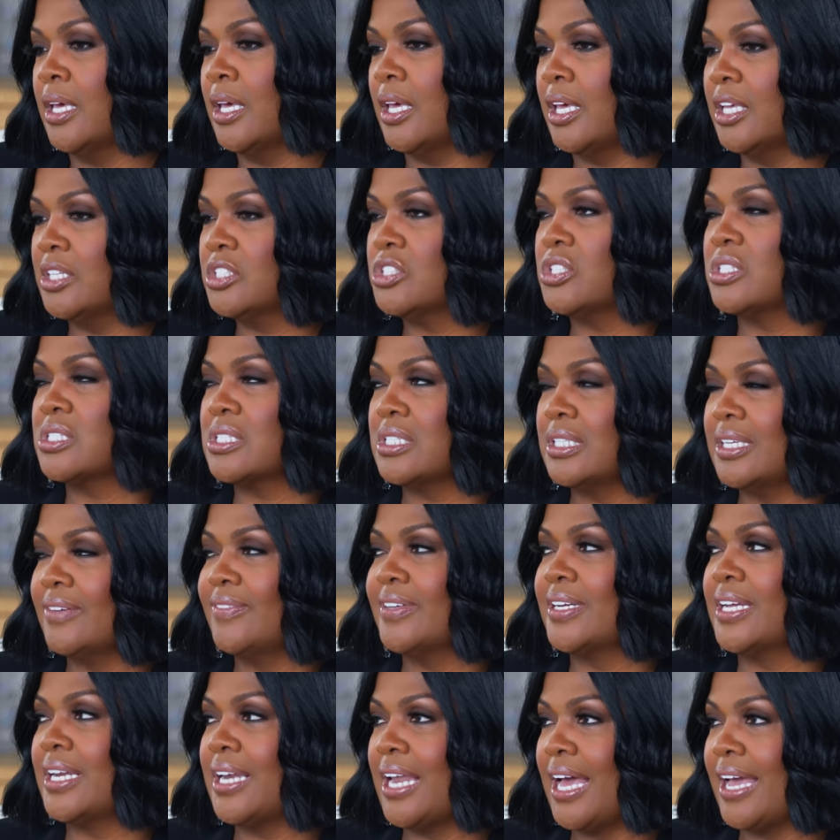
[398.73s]
and just
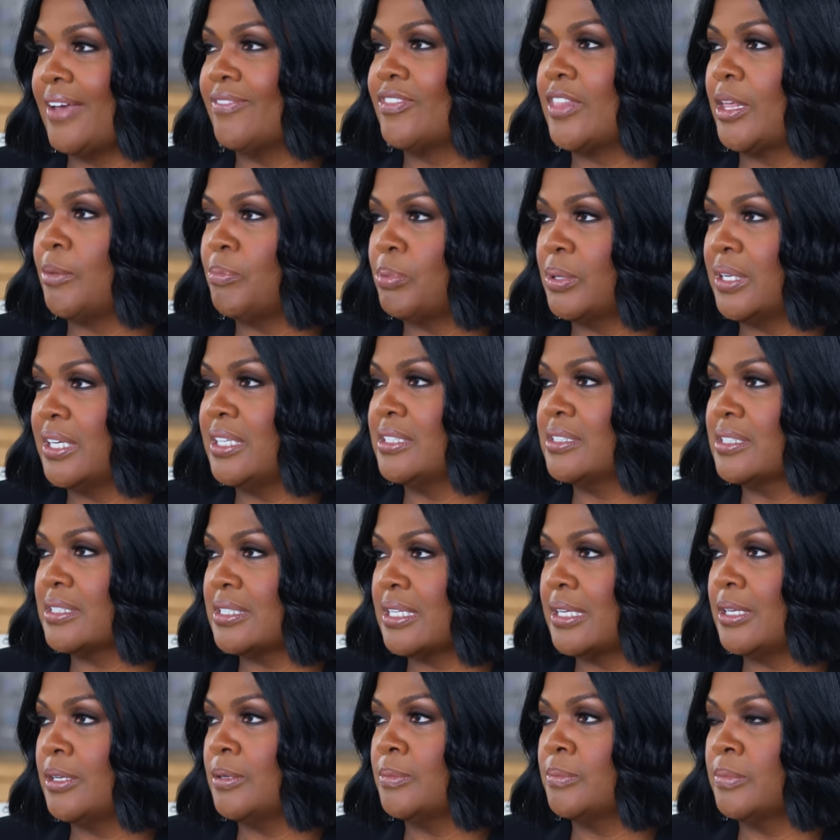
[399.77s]
living a life that pleases
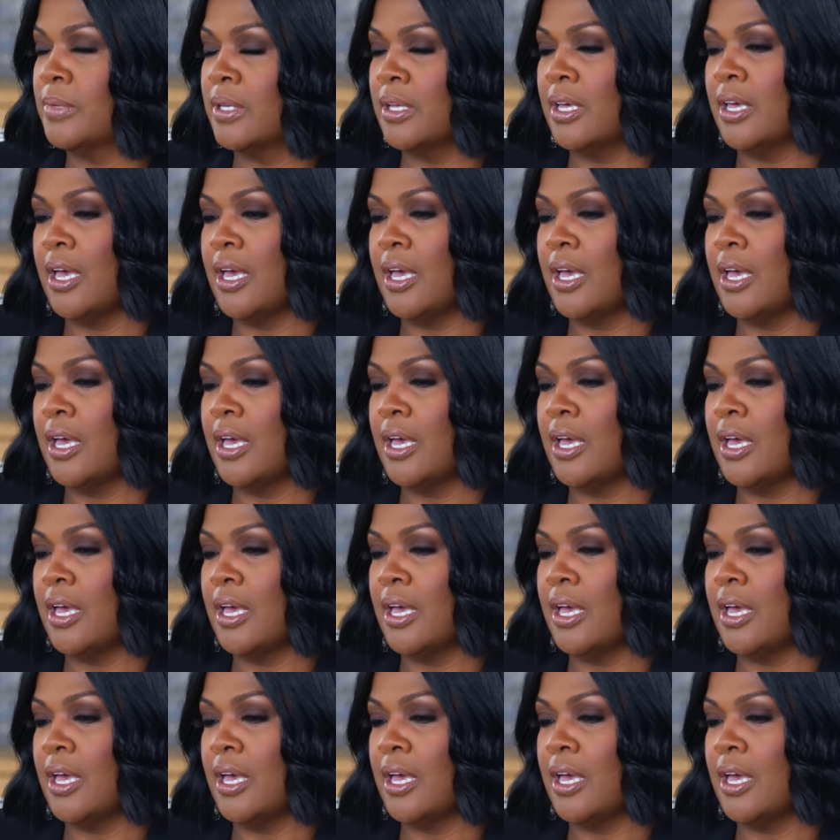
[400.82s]
him